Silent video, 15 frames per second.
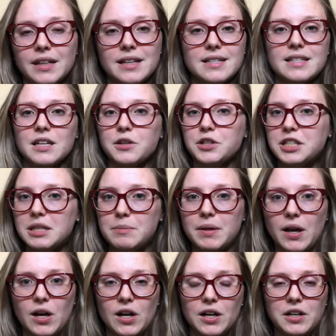Secret
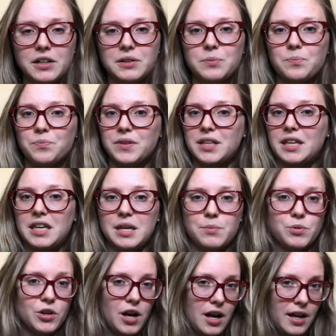TBR,
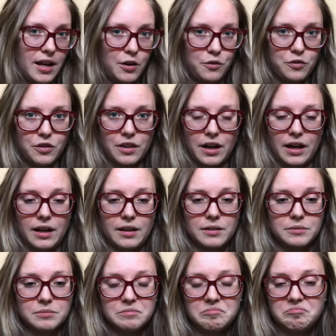keep your eye out for
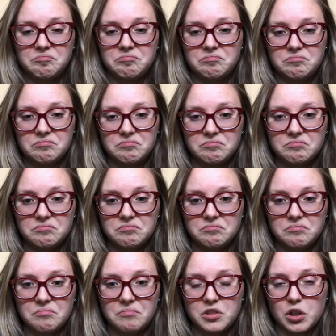that.
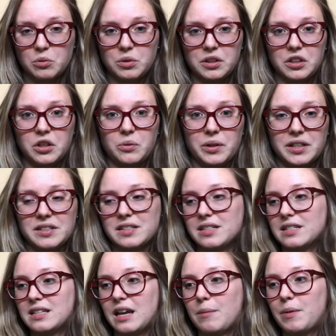Don't really know what else to
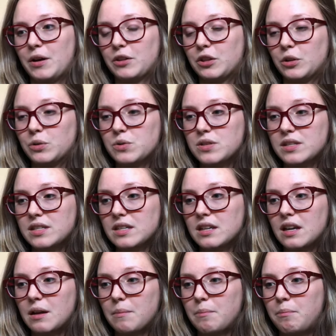say about those.
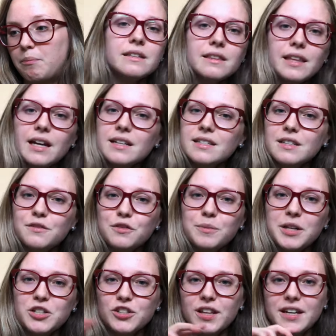That is it for
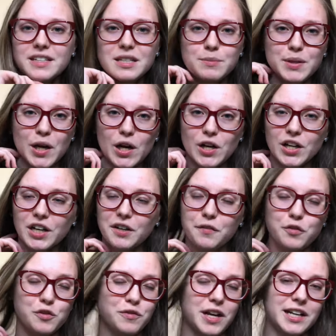my July TBR.
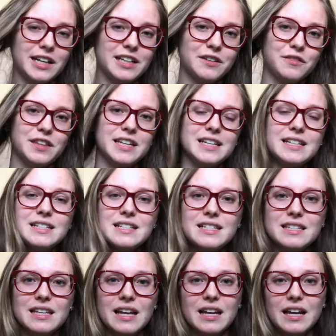If you've read any of
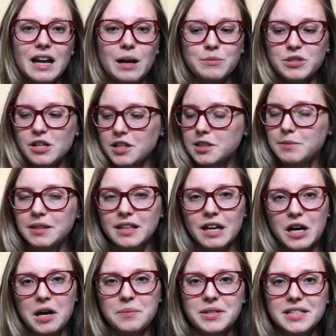these, come talk to me in the
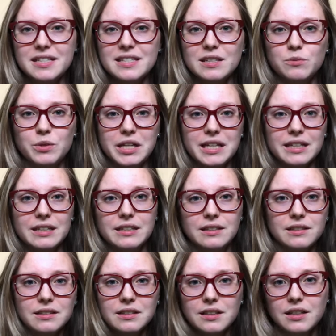comments and we
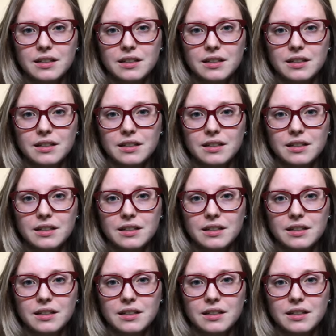can